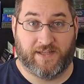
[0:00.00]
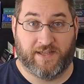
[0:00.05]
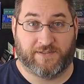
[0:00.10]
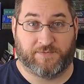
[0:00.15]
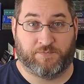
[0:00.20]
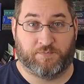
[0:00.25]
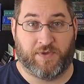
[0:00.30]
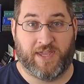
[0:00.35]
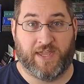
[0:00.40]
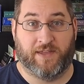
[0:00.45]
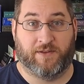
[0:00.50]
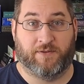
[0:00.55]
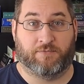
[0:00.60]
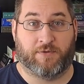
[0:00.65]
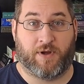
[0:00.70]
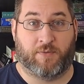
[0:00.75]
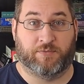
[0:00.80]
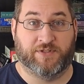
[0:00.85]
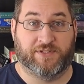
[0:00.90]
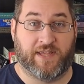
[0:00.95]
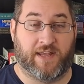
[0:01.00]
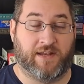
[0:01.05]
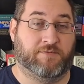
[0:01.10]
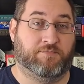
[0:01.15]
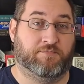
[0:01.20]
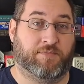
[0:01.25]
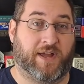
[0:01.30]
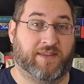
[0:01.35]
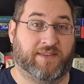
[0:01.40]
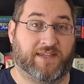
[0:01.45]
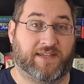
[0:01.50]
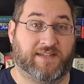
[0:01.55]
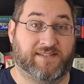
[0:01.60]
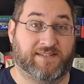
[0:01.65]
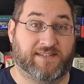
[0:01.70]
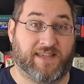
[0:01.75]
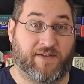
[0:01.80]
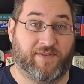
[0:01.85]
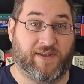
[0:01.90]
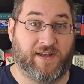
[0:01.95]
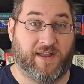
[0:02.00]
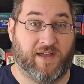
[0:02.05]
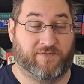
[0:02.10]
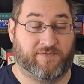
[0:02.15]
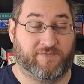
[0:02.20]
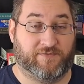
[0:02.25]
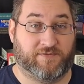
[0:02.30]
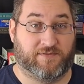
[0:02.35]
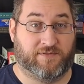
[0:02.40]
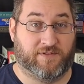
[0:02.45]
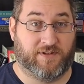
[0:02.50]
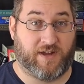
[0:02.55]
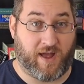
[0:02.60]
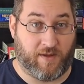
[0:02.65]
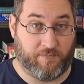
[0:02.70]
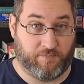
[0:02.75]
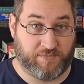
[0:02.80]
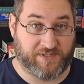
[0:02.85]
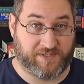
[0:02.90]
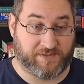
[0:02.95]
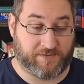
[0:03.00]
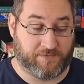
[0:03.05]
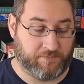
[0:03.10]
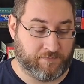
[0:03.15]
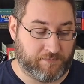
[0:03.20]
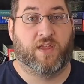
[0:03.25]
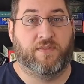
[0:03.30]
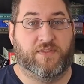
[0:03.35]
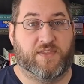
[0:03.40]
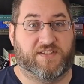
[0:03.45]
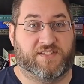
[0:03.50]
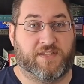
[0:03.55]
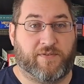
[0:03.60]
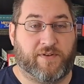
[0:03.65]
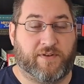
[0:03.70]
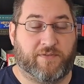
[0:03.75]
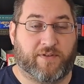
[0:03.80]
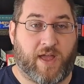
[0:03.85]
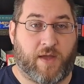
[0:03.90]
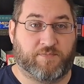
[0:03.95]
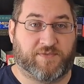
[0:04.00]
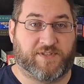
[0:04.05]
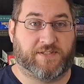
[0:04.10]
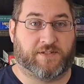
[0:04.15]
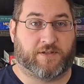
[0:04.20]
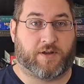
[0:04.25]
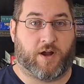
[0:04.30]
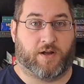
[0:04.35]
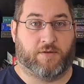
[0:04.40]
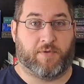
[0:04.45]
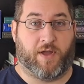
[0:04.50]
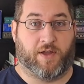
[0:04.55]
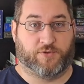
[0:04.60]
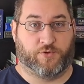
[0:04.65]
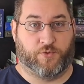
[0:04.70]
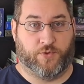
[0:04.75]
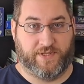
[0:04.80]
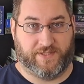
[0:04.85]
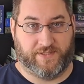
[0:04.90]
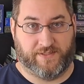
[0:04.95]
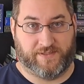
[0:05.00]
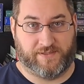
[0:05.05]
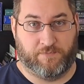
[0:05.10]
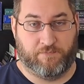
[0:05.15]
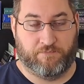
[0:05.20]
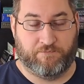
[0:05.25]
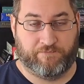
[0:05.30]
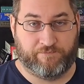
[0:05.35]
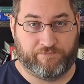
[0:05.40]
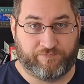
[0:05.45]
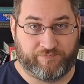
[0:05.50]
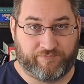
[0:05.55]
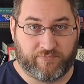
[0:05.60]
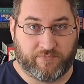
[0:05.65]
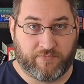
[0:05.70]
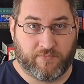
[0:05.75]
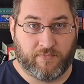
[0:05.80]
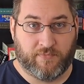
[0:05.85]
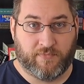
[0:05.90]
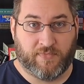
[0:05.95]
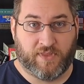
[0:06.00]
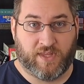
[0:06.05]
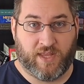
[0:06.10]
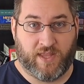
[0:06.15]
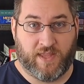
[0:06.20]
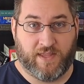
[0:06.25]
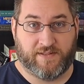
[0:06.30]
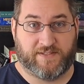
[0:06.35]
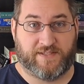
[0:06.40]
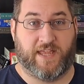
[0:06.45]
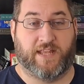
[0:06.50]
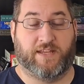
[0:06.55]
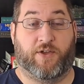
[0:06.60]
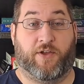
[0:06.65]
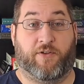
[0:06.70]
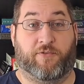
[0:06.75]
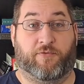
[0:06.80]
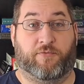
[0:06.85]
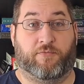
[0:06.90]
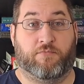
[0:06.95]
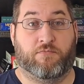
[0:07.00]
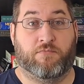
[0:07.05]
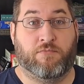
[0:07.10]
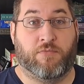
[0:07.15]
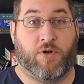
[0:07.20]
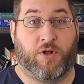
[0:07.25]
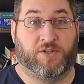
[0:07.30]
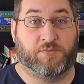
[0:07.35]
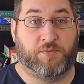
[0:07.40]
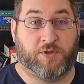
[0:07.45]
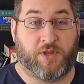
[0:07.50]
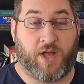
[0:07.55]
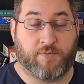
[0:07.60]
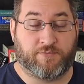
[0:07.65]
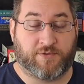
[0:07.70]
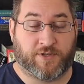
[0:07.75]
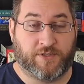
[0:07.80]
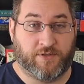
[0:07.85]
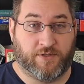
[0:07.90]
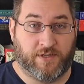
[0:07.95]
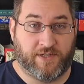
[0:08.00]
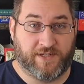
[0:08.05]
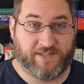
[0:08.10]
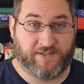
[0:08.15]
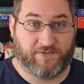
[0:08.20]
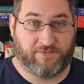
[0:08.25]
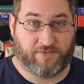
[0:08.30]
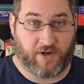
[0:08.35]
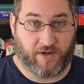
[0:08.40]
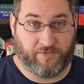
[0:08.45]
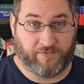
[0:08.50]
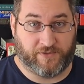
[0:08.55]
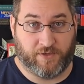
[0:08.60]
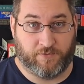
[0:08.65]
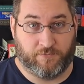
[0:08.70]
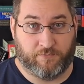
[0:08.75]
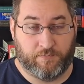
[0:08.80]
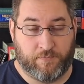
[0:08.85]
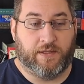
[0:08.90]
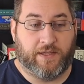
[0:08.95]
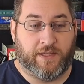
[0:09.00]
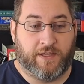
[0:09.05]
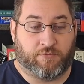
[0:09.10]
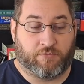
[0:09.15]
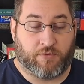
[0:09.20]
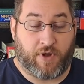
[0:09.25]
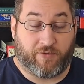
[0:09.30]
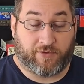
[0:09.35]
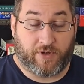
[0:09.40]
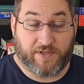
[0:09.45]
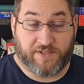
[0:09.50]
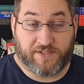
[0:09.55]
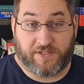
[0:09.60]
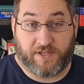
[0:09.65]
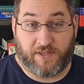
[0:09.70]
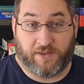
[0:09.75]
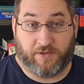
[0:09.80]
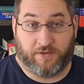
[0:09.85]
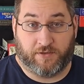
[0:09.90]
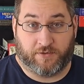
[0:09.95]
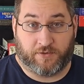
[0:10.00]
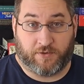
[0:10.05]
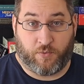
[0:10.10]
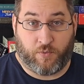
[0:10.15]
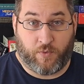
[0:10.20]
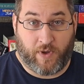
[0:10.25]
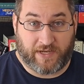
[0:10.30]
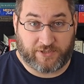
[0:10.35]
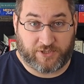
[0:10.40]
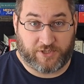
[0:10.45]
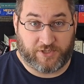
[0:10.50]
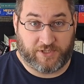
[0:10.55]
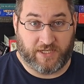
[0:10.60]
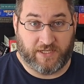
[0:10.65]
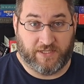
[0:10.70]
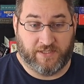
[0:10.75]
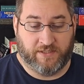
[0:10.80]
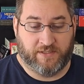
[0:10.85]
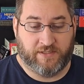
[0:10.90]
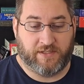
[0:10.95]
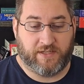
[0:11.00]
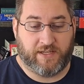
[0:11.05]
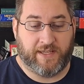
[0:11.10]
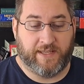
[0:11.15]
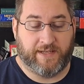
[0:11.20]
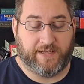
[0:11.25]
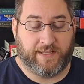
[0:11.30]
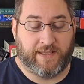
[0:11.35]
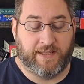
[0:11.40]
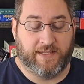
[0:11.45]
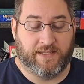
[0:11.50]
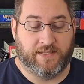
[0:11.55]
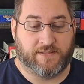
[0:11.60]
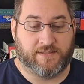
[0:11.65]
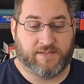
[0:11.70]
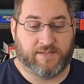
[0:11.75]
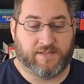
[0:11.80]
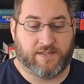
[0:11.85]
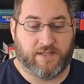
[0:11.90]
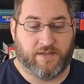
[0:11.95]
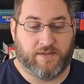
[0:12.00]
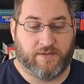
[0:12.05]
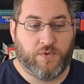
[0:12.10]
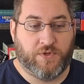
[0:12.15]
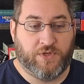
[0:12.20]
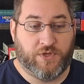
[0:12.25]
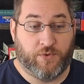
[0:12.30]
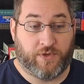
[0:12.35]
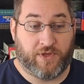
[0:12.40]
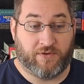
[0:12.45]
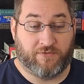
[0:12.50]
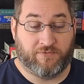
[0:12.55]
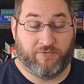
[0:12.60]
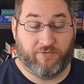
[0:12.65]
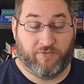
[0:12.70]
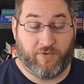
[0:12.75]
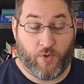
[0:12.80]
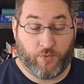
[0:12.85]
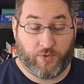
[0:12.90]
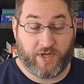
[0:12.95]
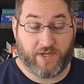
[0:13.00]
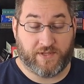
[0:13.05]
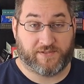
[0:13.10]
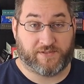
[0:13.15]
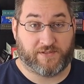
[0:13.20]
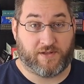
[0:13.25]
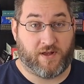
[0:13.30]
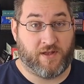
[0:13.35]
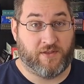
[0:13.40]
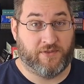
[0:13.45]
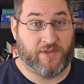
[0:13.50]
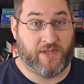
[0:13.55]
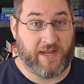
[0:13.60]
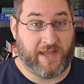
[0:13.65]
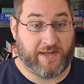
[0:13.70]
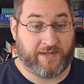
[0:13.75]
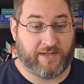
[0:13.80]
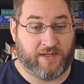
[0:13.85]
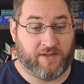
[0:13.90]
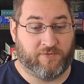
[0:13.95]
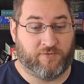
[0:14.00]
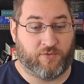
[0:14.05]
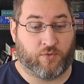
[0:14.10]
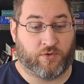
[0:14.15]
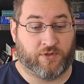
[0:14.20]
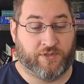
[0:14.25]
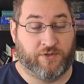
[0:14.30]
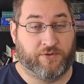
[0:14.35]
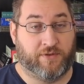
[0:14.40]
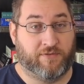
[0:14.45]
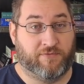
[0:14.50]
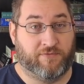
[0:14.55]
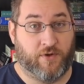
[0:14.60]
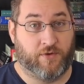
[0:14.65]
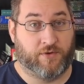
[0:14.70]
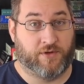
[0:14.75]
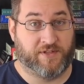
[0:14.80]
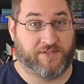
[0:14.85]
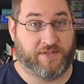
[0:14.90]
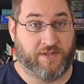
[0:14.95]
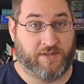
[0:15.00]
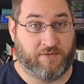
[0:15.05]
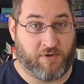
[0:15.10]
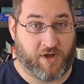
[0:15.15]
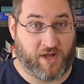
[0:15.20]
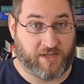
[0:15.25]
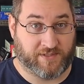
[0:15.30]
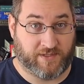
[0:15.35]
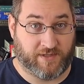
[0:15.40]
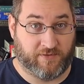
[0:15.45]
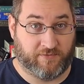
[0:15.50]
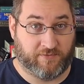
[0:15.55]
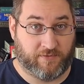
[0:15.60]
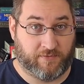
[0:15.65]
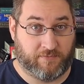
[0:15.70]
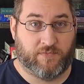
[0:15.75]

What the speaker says: It's being represented by the Seven of Cups. The Seven of Cups is a card about choices. It's that you have multiple opportunities in front of you. In reference to the question, it is you can focus on the negative or you can focus on the positive.